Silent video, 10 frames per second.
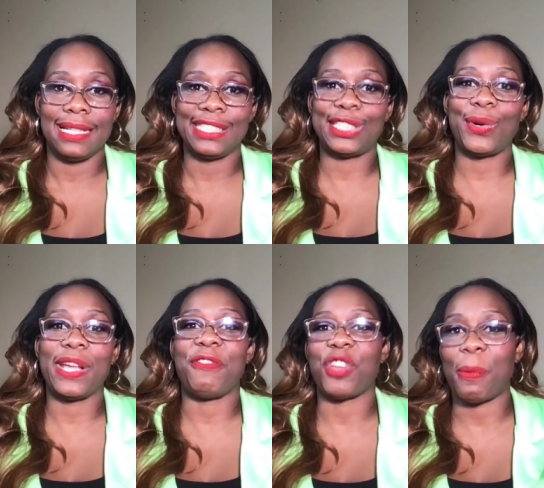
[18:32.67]
So
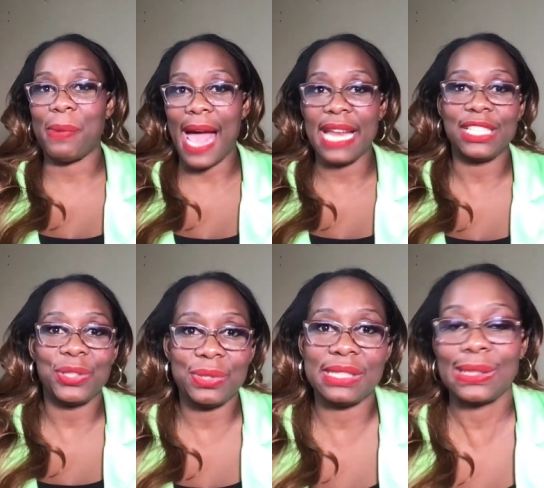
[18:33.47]
if you're planning to
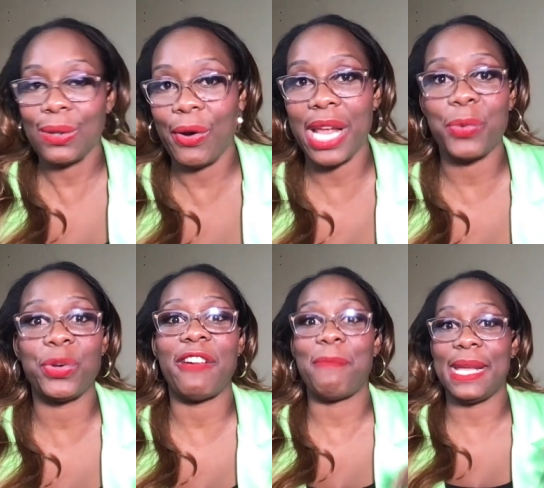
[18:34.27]
do the story, it
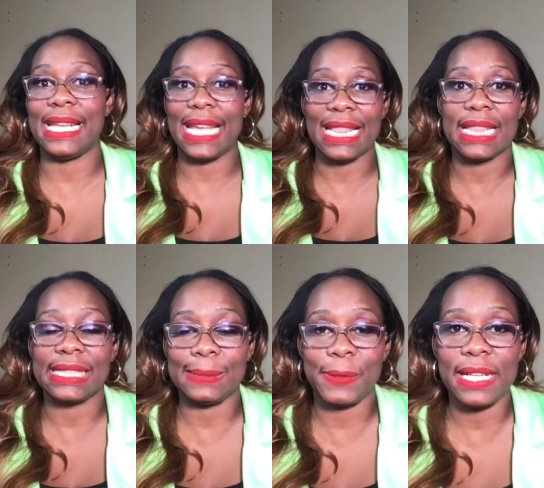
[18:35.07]
would have been in the
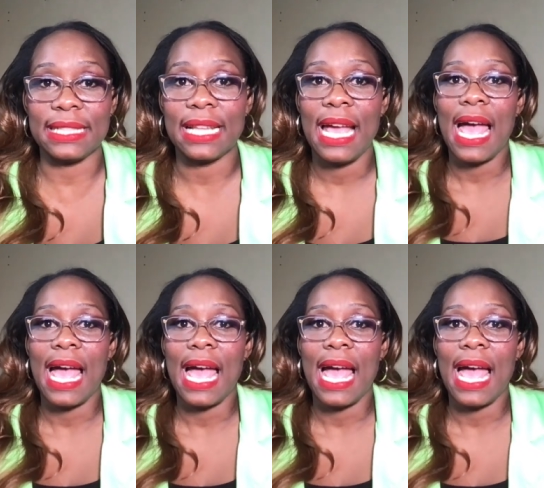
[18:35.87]
sprint.